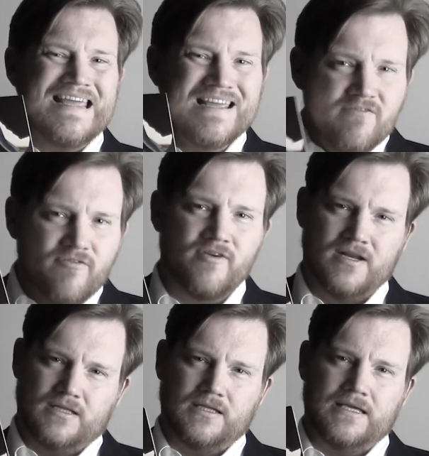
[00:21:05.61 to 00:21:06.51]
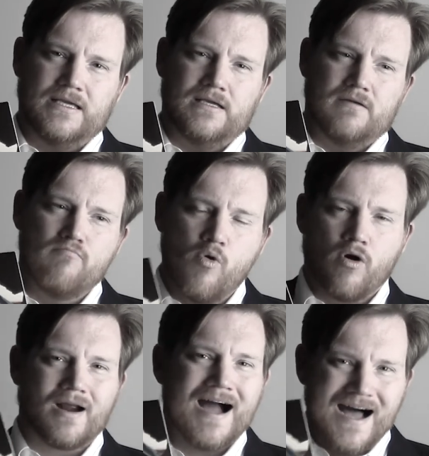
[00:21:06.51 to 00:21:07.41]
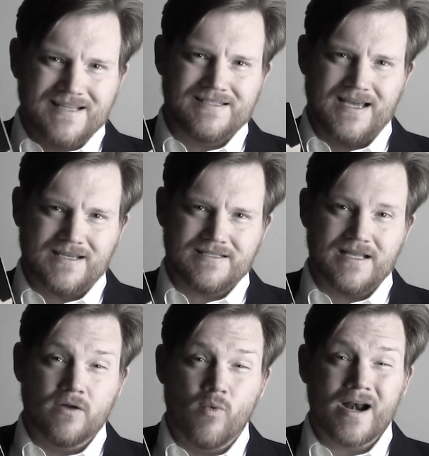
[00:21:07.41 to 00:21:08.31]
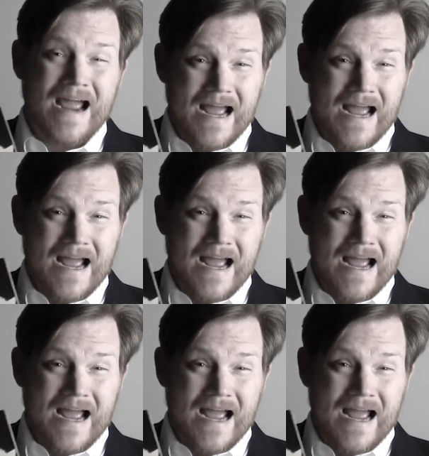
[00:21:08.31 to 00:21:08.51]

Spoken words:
infinitely more context on what